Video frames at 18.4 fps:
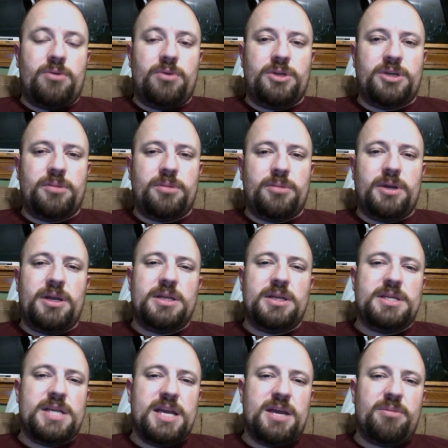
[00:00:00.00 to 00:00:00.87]
which I'm gonna
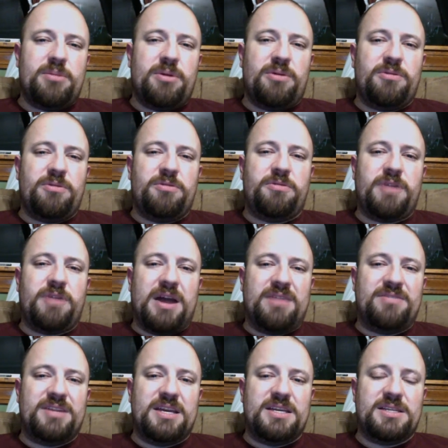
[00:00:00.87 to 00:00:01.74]
take about
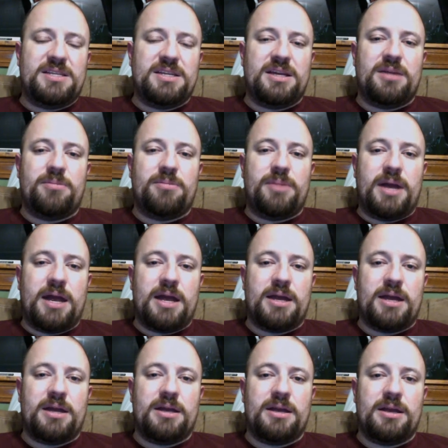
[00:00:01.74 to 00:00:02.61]
5 days to come
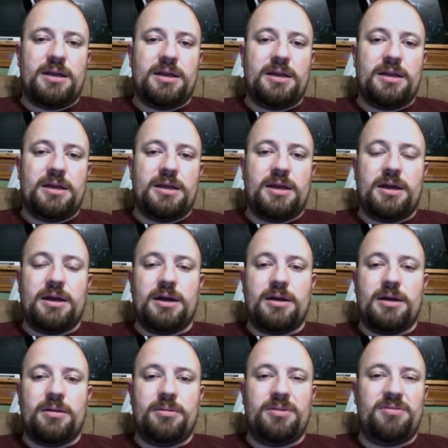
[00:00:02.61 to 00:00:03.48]
back,
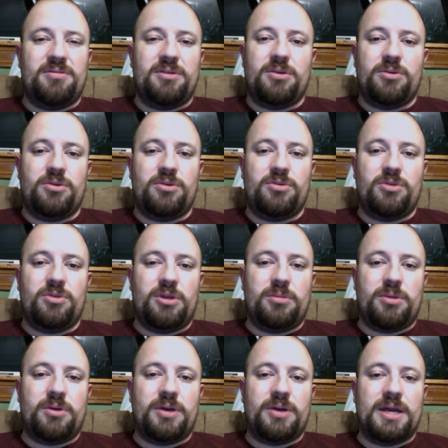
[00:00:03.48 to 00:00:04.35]
even though it's only
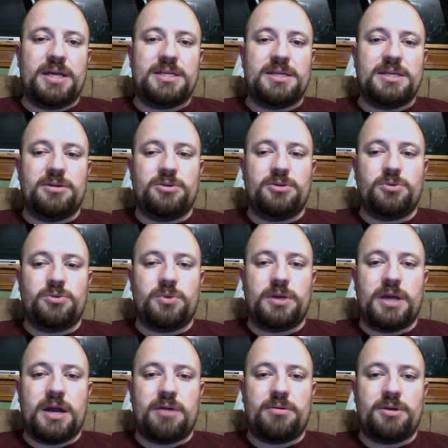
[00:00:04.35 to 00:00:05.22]
about 18 or
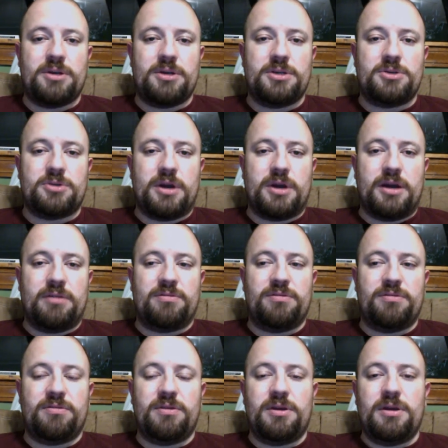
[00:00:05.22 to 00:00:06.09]
20 hours
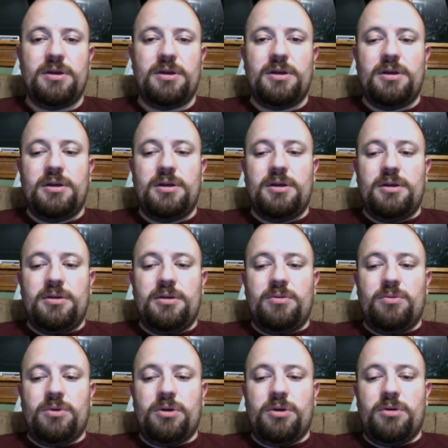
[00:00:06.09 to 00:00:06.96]
drive,
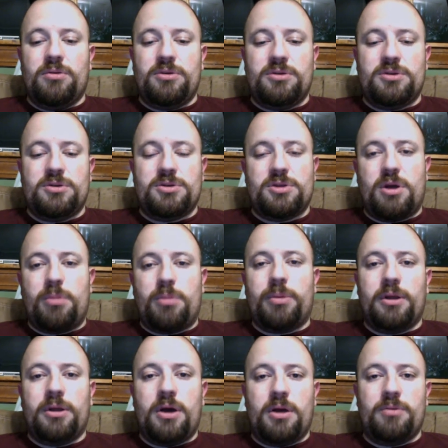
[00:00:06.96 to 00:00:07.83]
we're going to
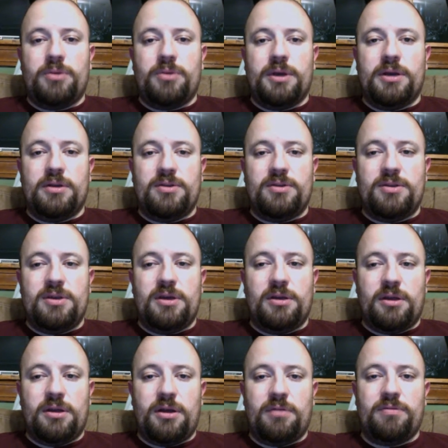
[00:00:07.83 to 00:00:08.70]
stop a lot and we're going to see
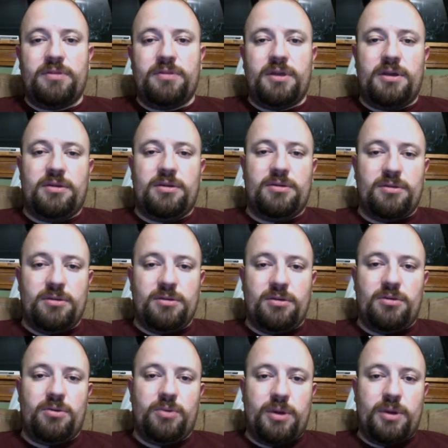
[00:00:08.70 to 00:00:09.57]
a lot of things
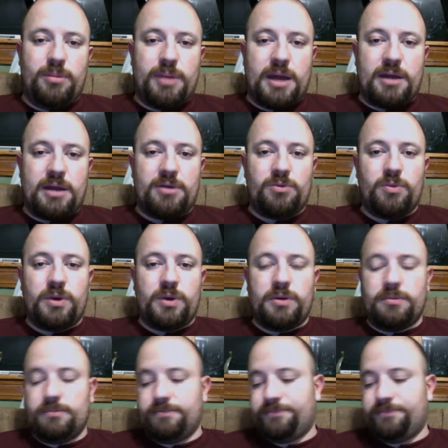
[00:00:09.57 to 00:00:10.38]
on the way back as well.